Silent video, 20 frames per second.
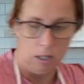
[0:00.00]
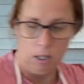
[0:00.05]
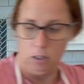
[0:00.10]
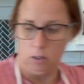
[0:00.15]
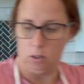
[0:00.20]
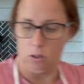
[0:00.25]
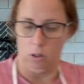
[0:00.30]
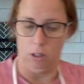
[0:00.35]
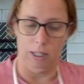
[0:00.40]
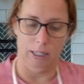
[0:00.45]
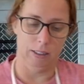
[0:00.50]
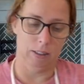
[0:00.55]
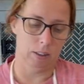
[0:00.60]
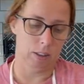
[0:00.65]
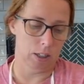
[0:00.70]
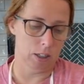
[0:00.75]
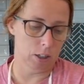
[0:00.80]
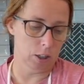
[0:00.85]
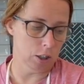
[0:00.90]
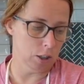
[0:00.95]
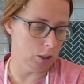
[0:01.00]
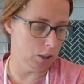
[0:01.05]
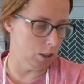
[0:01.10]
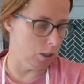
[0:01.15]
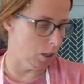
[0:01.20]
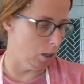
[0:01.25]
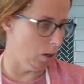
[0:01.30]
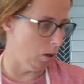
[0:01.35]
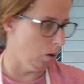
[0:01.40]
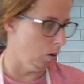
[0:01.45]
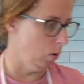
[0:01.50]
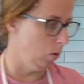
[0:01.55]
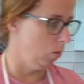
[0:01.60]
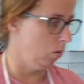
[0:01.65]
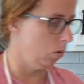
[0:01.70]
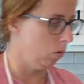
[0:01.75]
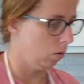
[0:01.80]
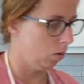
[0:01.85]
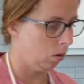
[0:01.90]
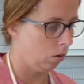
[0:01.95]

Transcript: so let's get our dough.